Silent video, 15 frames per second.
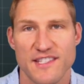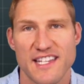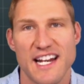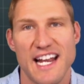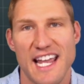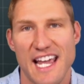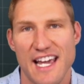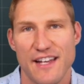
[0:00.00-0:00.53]
that
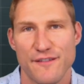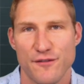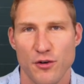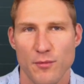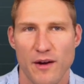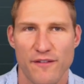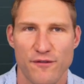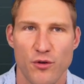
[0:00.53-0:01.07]
I had for
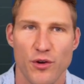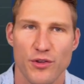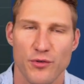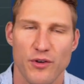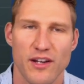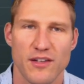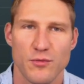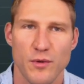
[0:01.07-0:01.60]
my fourth
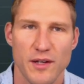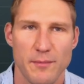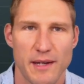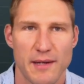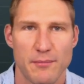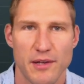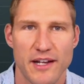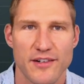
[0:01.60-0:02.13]
grade wind
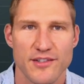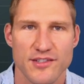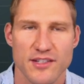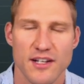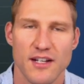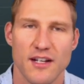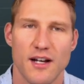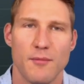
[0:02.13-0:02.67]
band players.
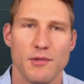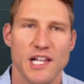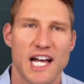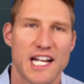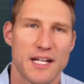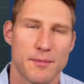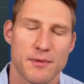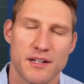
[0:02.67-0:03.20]
A
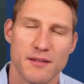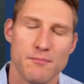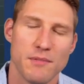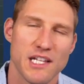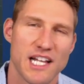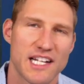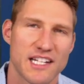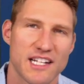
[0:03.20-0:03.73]

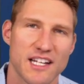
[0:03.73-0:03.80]
melodic